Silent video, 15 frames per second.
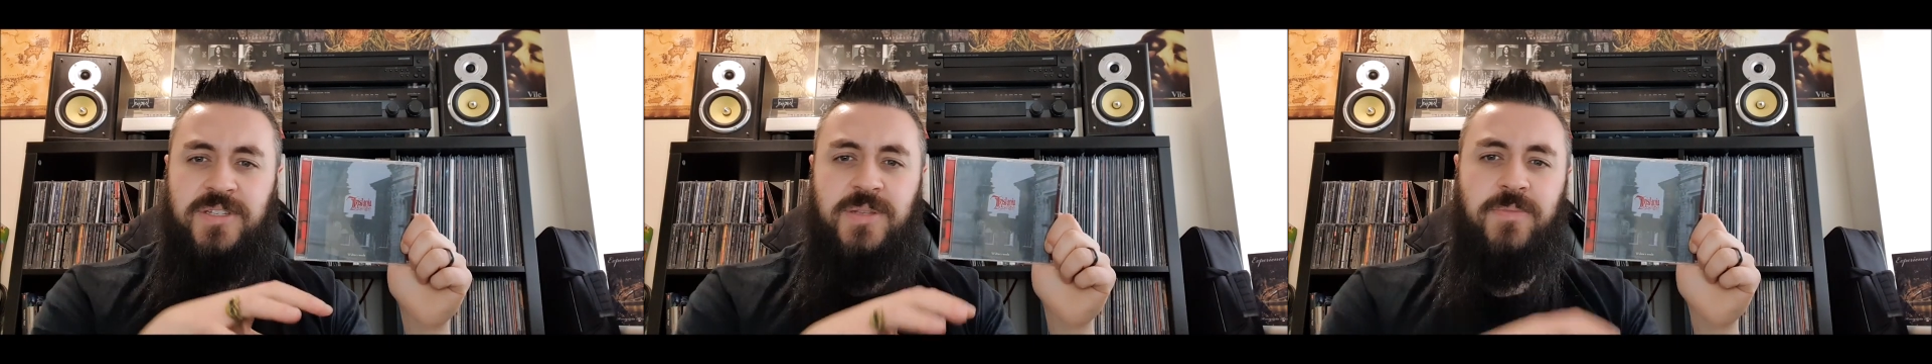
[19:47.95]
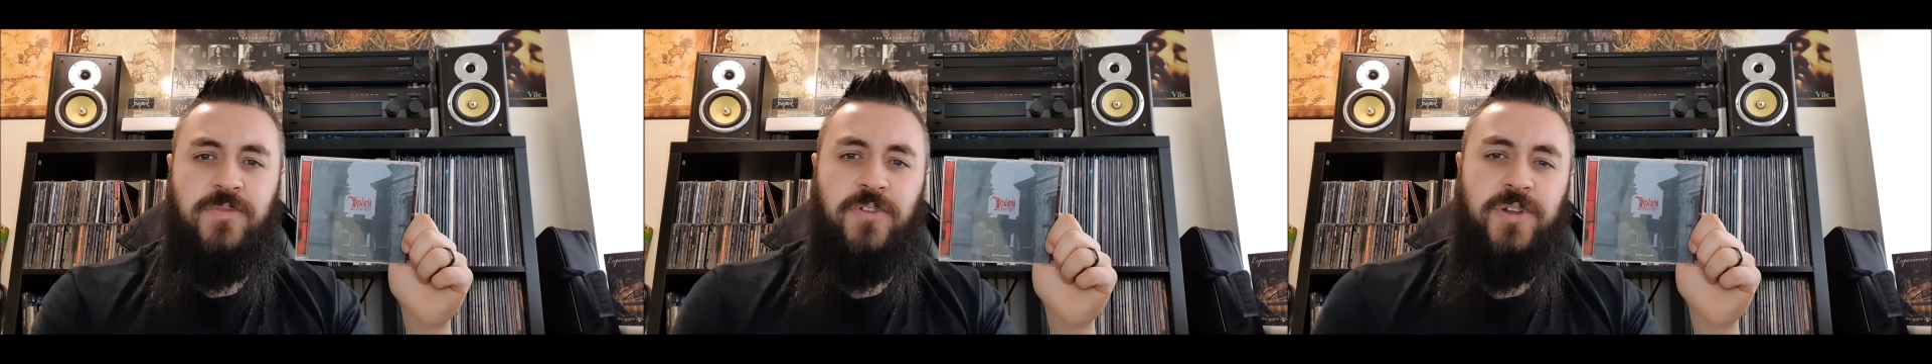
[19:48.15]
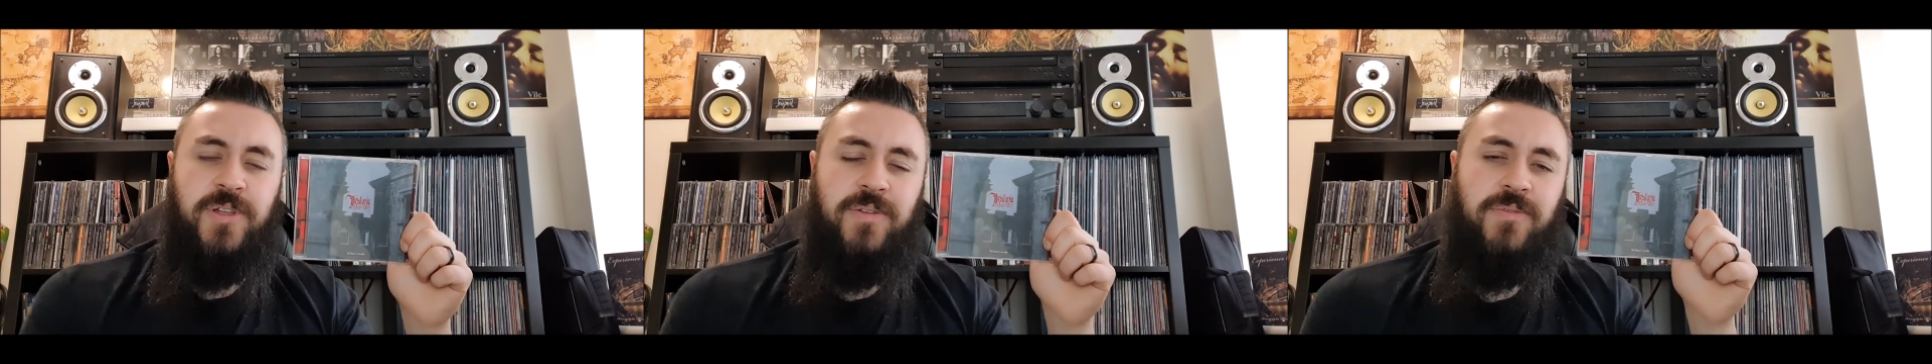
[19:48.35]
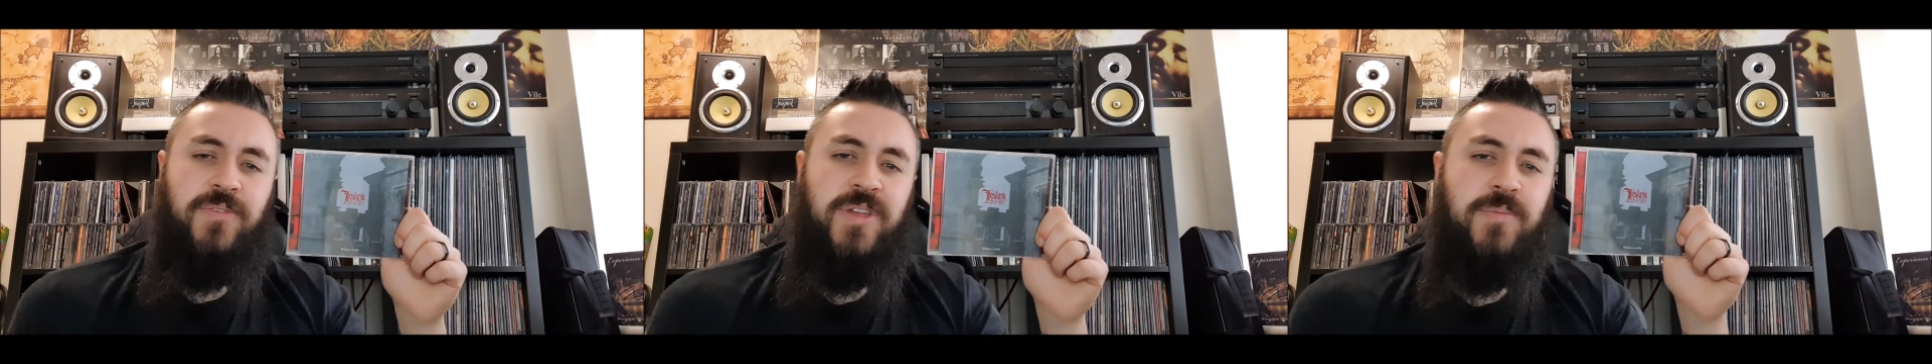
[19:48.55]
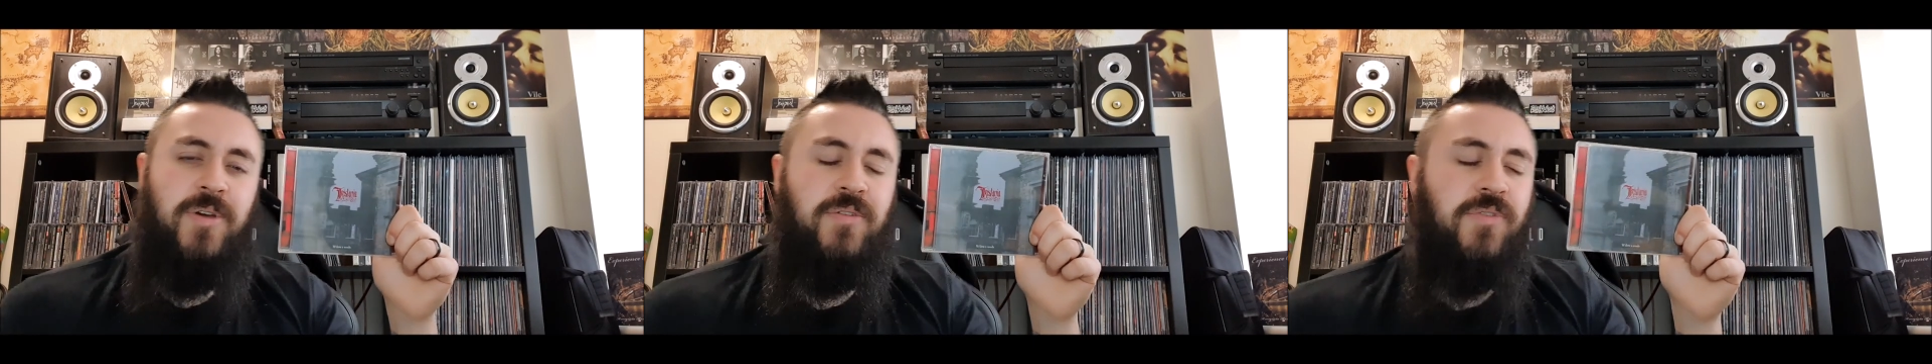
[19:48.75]
symphonic
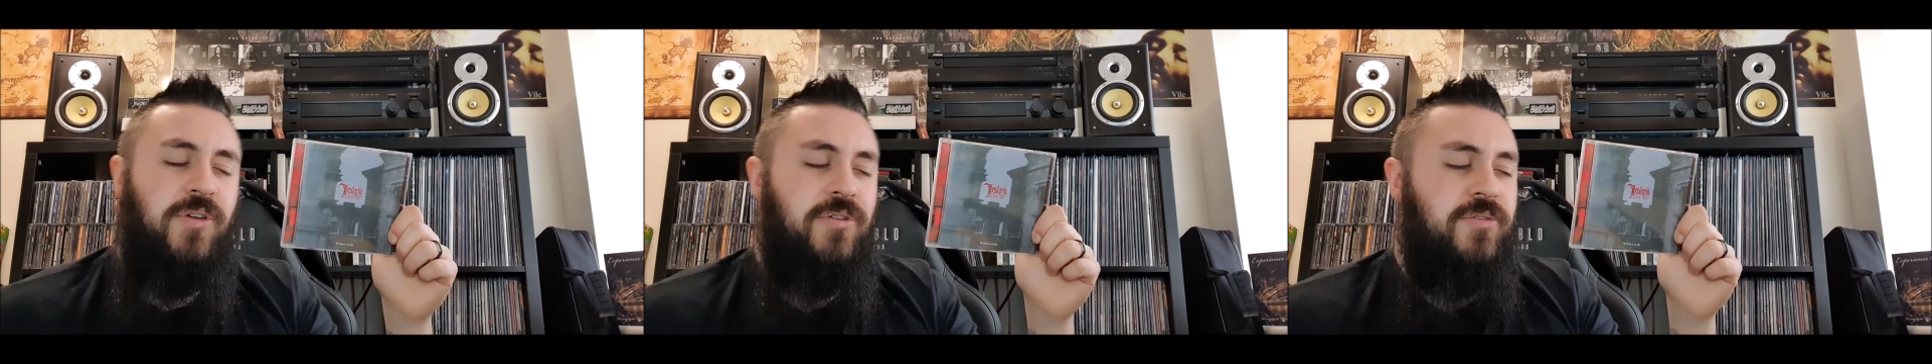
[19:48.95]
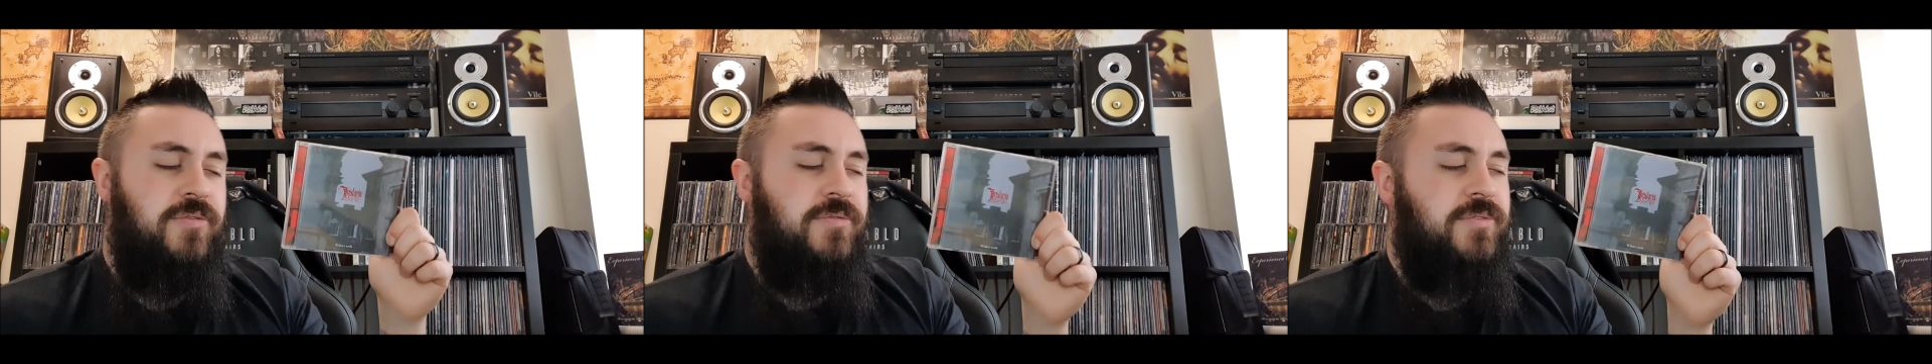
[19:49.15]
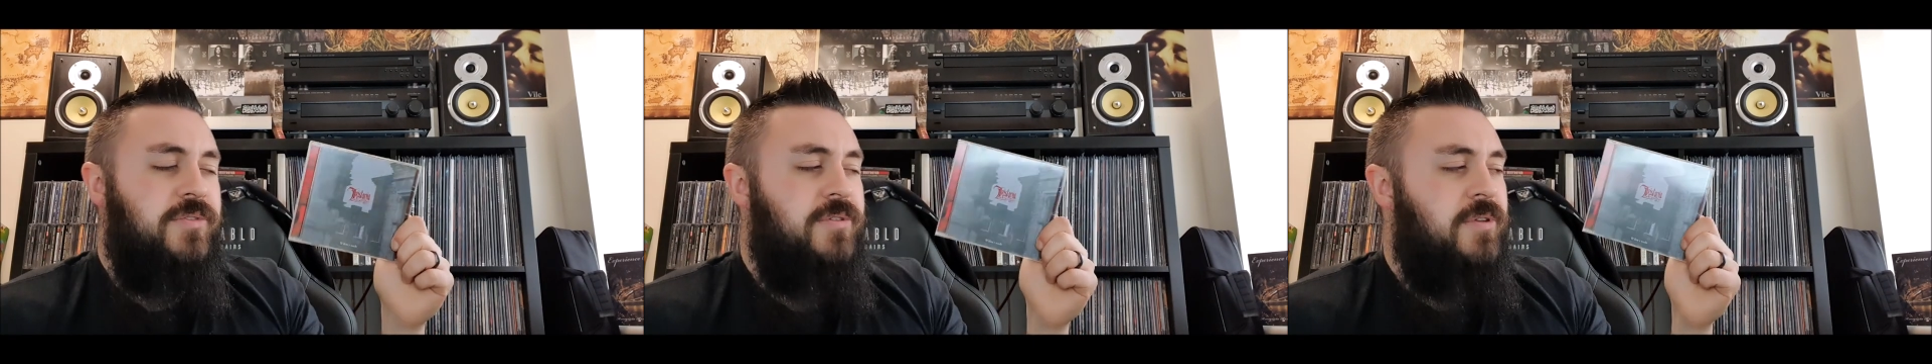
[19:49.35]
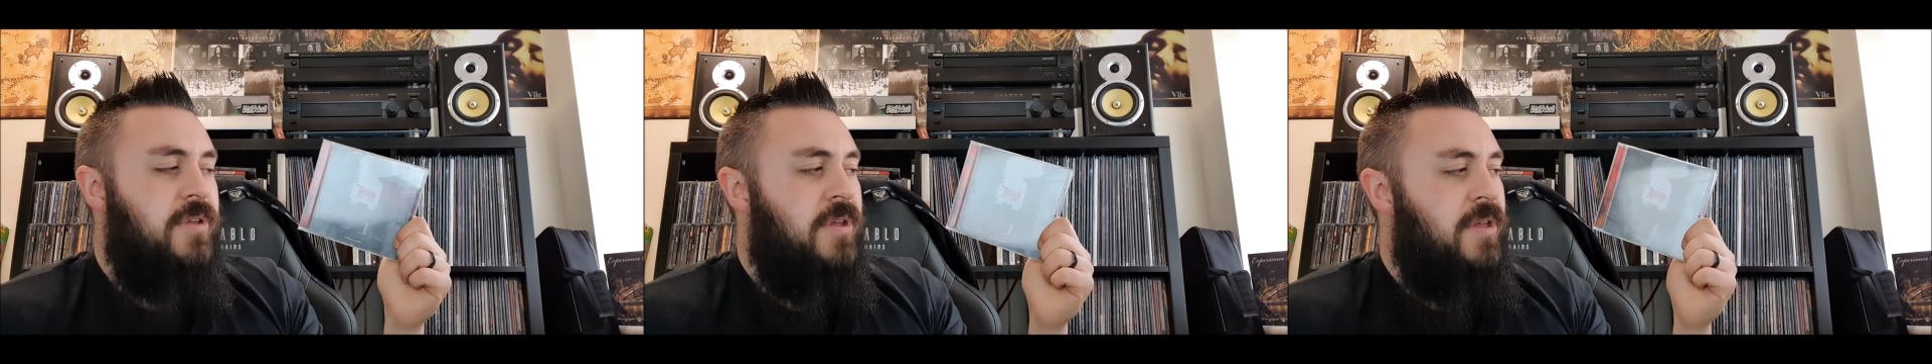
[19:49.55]
female vocals.